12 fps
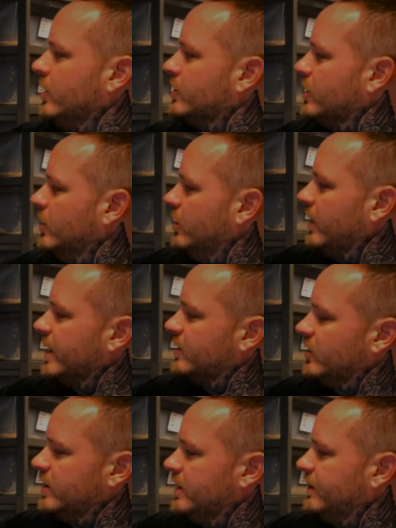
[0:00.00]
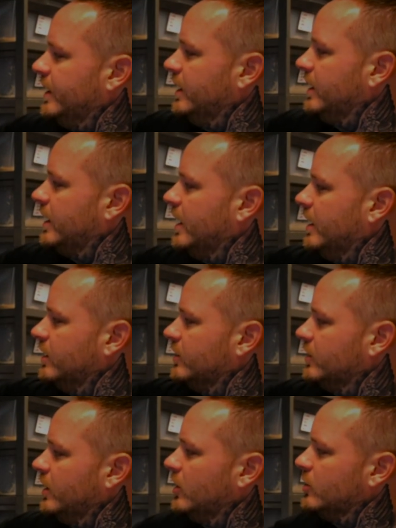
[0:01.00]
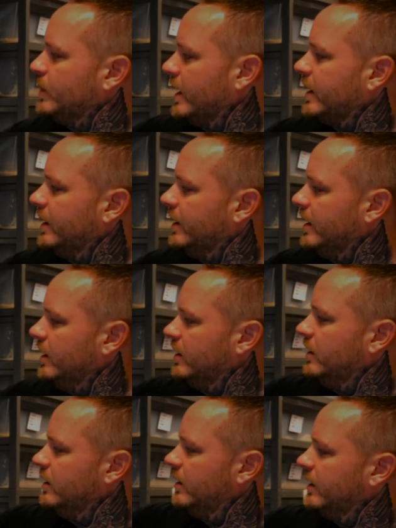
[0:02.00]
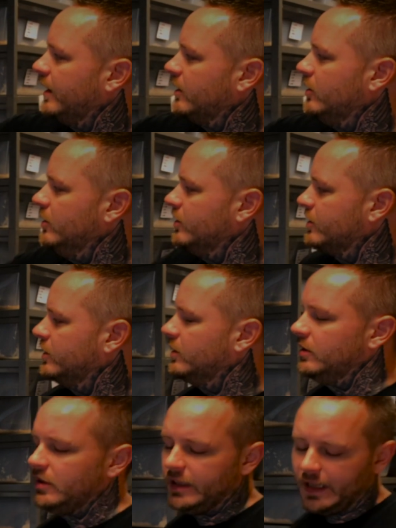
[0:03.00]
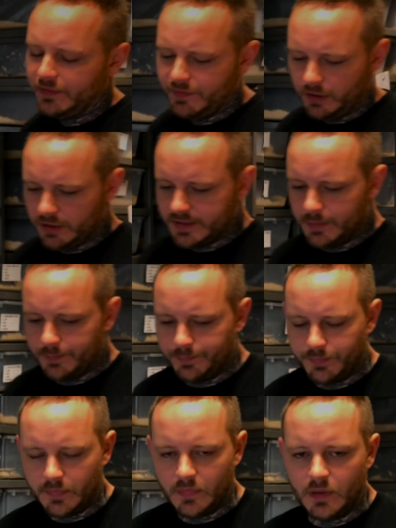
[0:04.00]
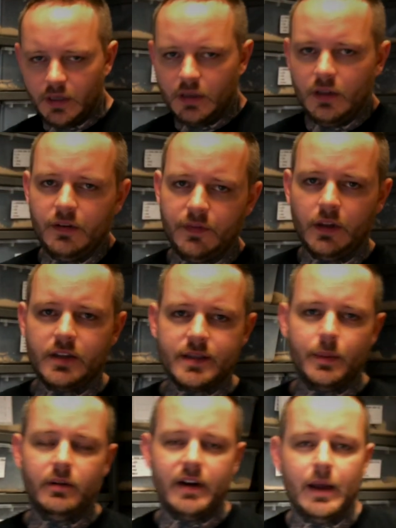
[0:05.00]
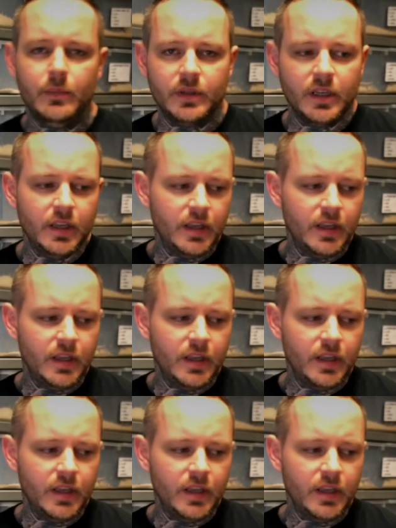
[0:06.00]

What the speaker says: So that's just his feeding card. So he goes back in there and that follows him around.